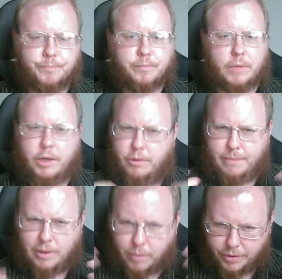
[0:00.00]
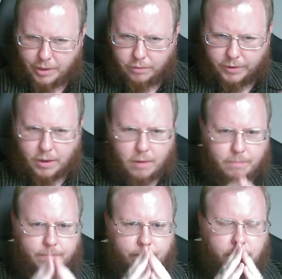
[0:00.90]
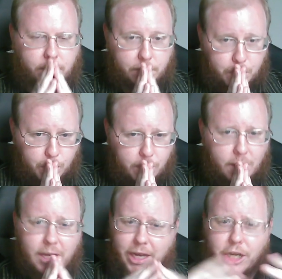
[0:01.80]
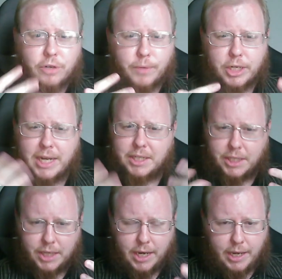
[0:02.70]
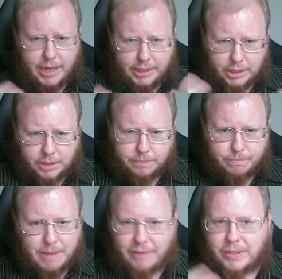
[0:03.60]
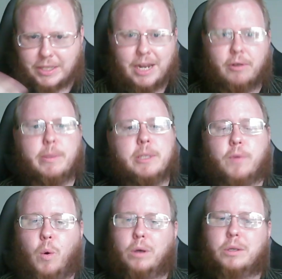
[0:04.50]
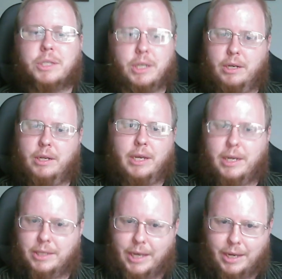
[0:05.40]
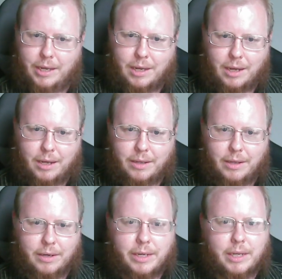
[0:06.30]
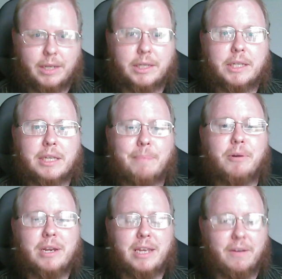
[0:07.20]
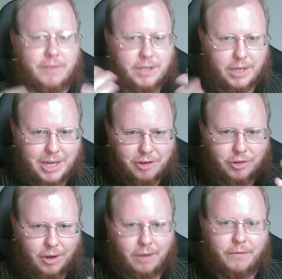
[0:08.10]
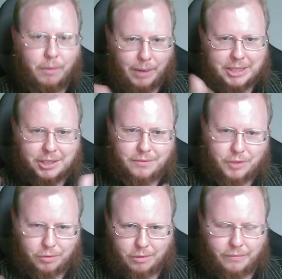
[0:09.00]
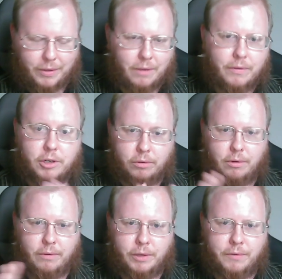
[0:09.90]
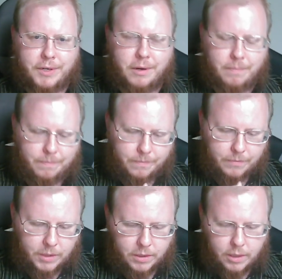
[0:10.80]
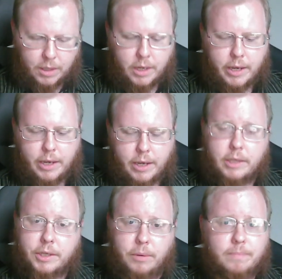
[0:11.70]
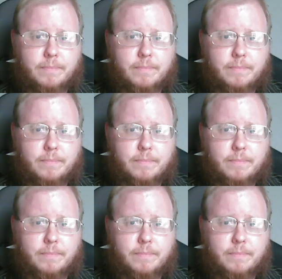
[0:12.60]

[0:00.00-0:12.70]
and to be with Iluvatar. Each of which has its has its benefits and detriments, of course, and it is a uh, it, it is a separate gift to each of the races of children of, of the children of Iluvatar. And so,